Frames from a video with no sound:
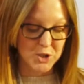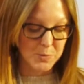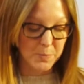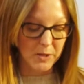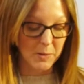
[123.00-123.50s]

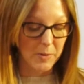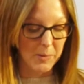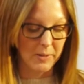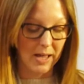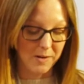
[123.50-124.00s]
just pulling
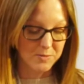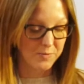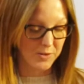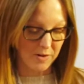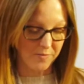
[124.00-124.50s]
people out
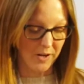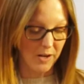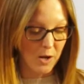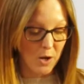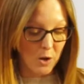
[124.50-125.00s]
of the river.
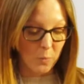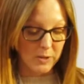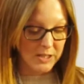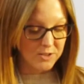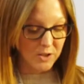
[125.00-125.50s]
We
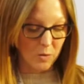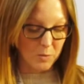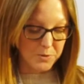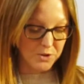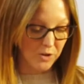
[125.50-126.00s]
need to go
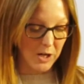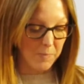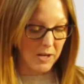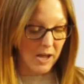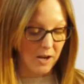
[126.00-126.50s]

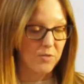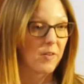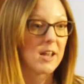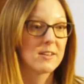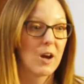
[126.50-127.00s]
upstream and
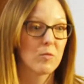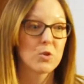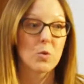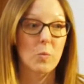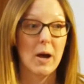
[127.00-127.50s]
find out
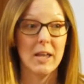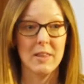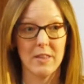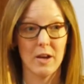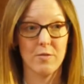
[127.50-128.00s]
why
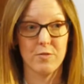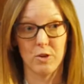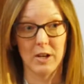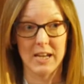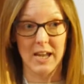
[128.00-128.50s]
they are
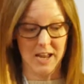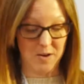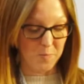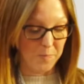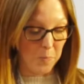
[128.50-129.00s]
falling
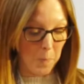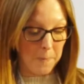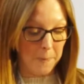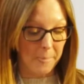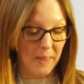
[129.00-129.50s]
in.
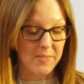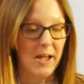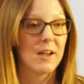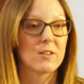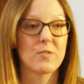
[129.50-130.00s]
And
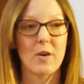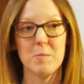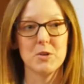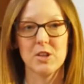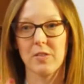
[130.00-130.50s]
that is very
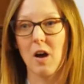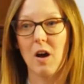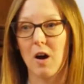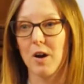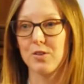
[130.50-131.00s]
much at the
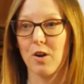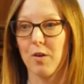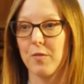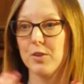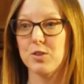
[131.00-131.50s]
heart
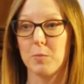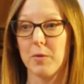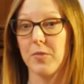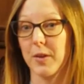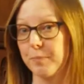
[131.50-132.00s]
of some
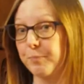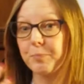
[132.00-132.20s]
of the